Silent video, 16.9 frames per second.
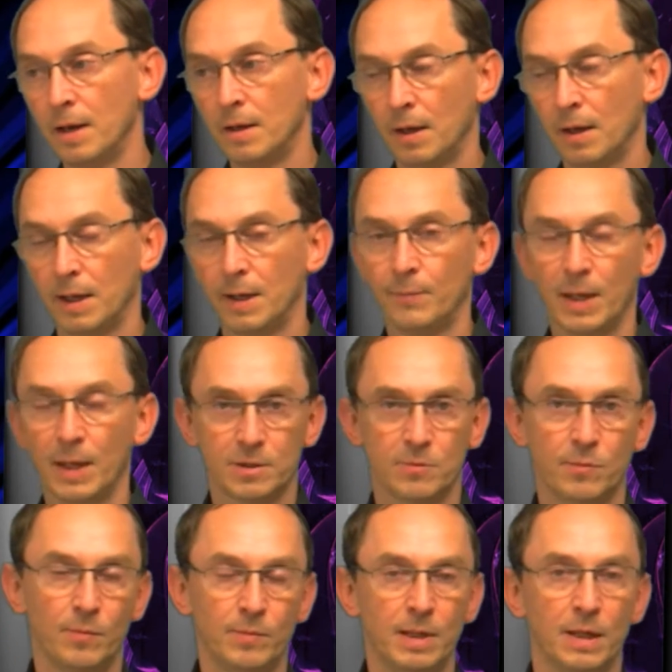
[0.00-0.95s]
and a
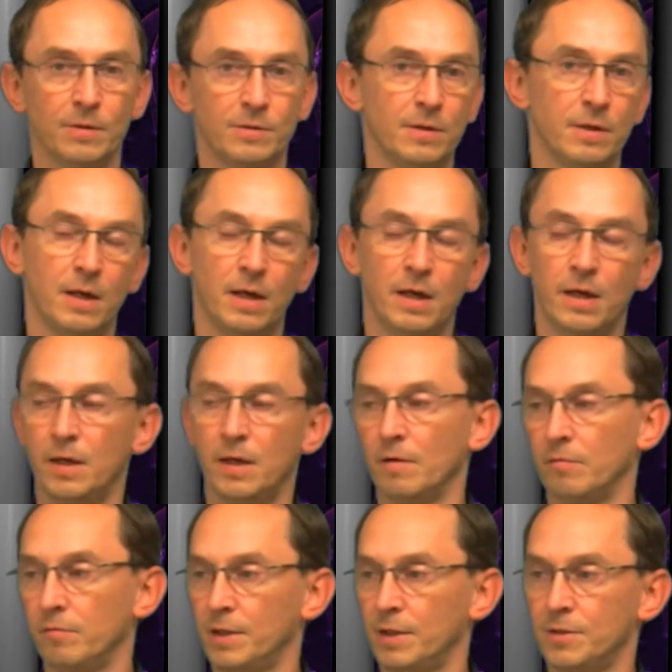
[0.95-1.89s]
maximum delta E
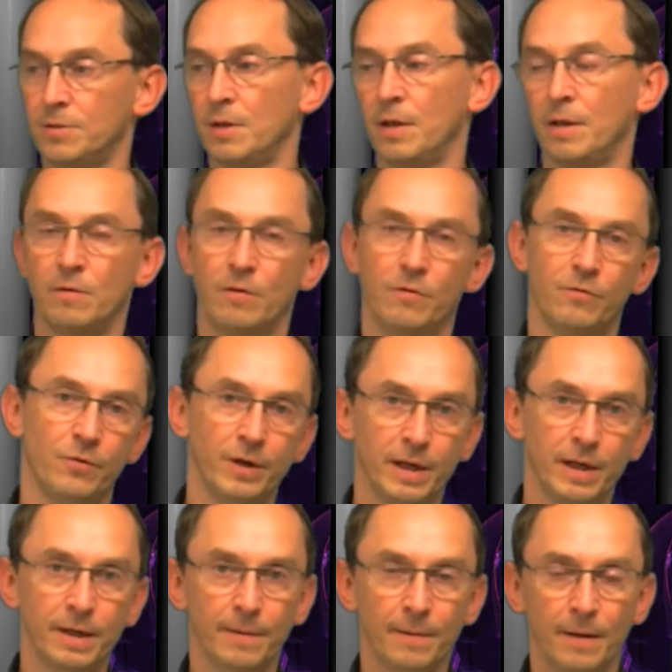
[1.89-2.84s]
of less than
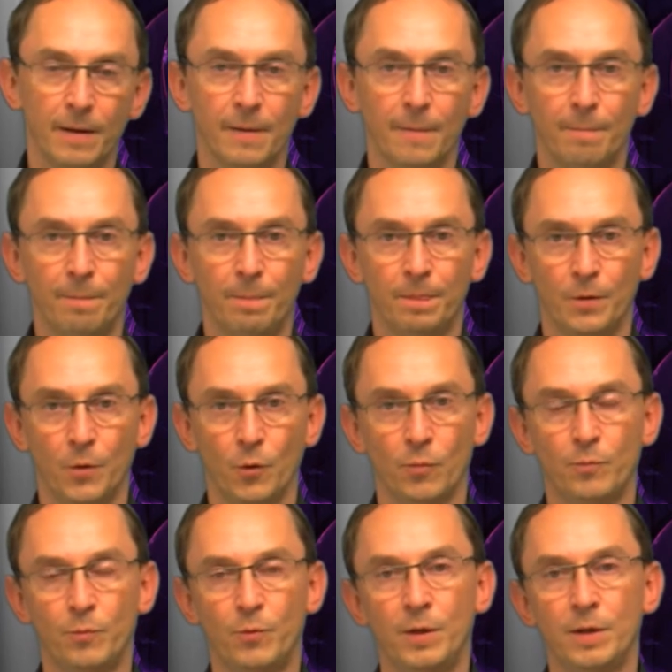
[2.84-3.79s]
3, your
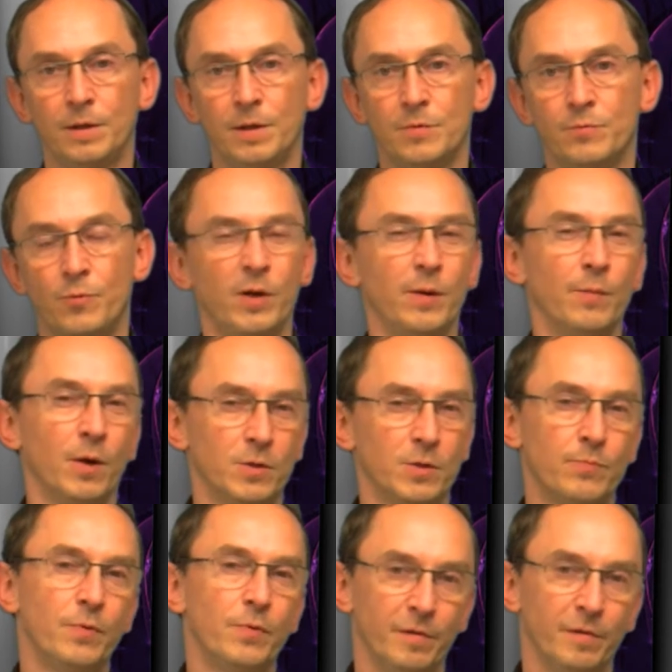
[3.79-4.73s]
print is pretty
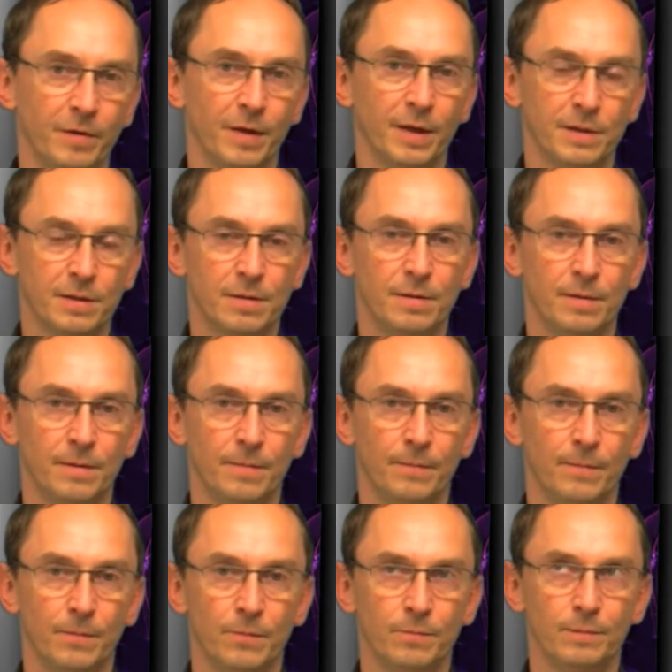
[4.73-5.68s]
much perfect.
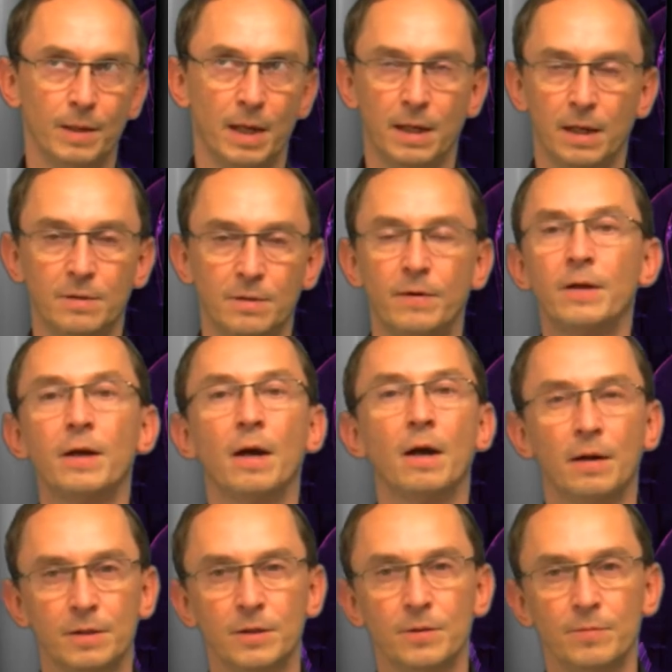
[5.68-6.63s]
Mm, and that's very
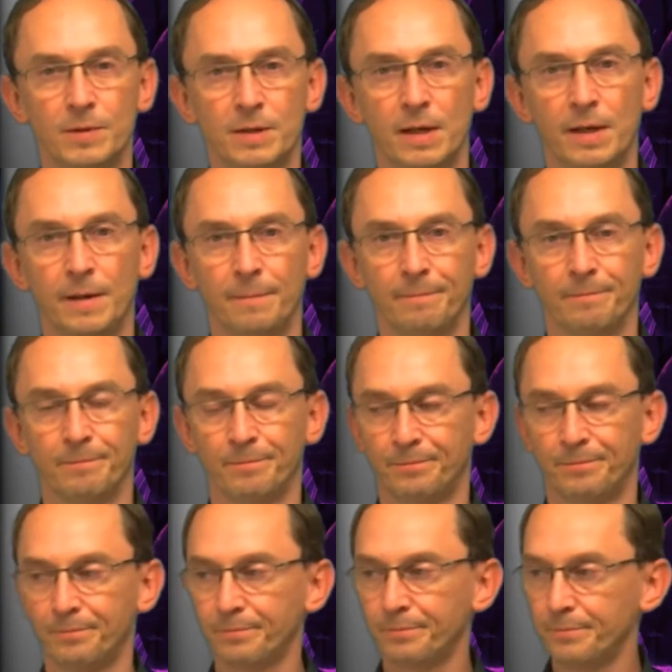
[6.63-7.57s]
hard to obtain.
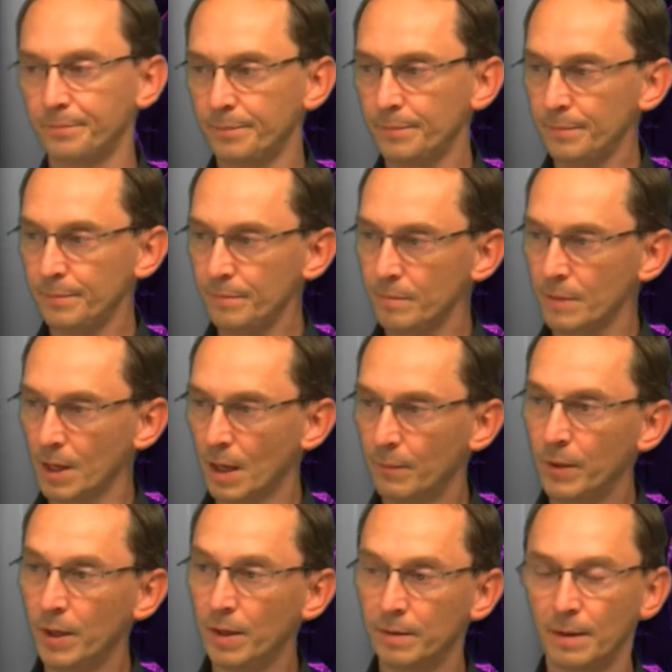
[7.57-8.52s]

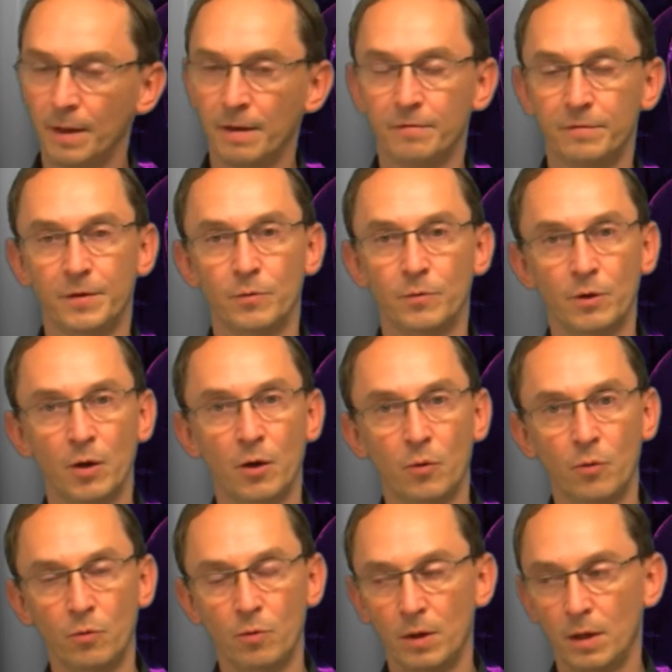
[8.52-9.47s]
But if you
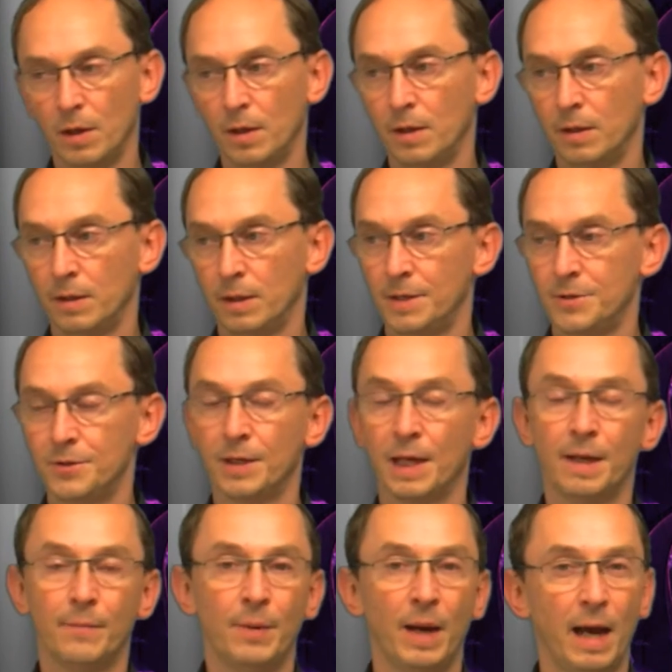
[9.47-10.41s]
know that you
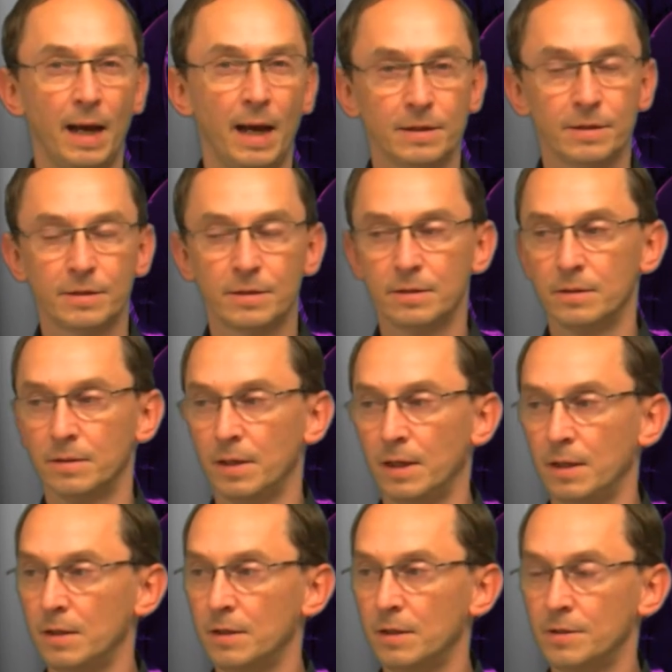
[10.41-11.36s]
get a pass
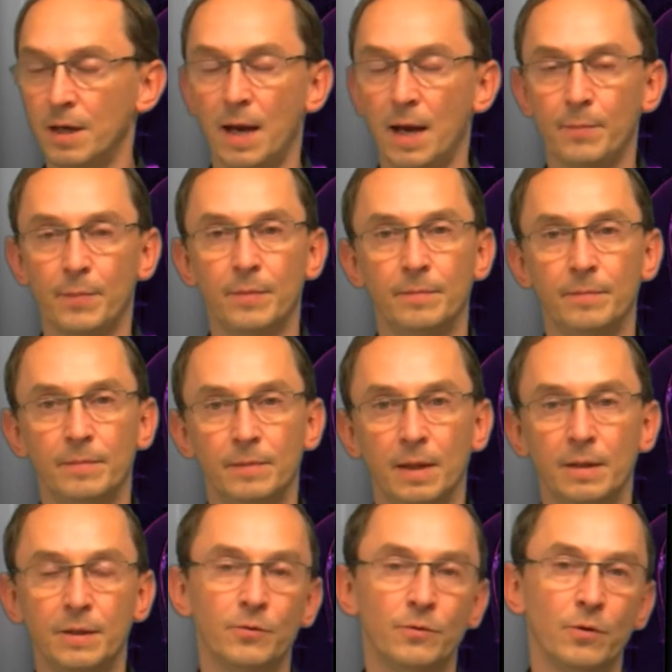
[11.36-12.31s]
in this app,
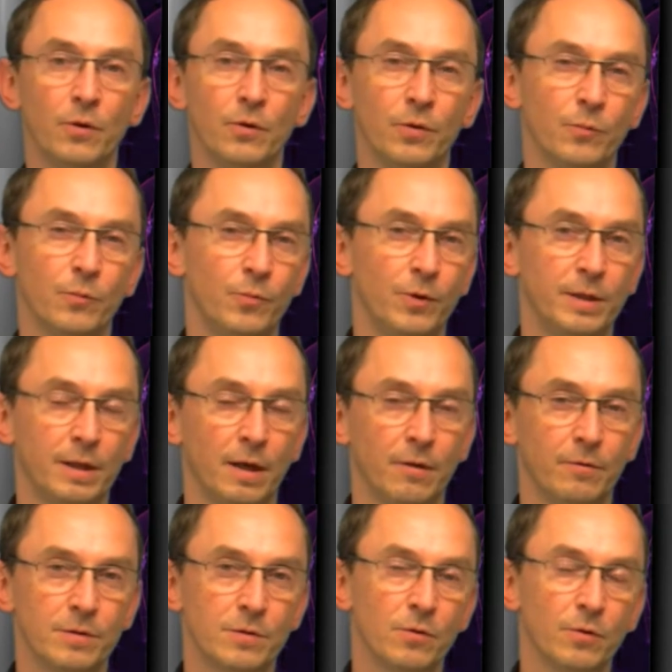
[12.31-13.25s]
then you know your
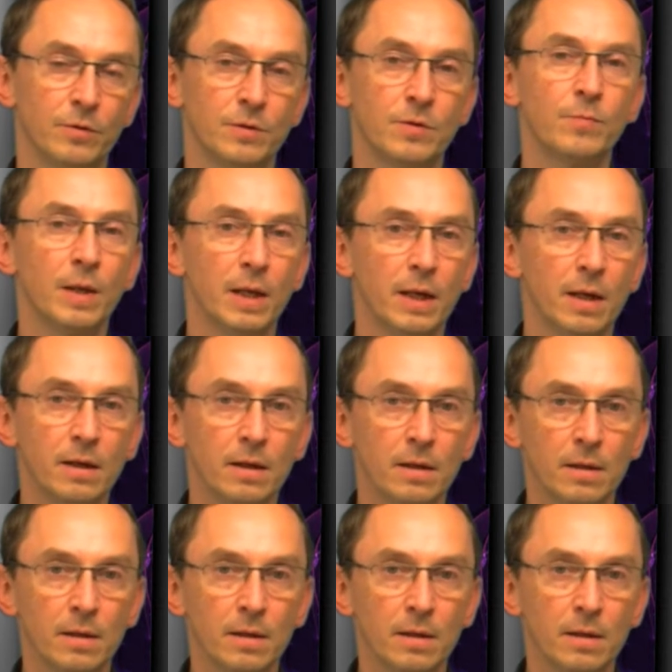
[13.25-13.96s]
printout is going to be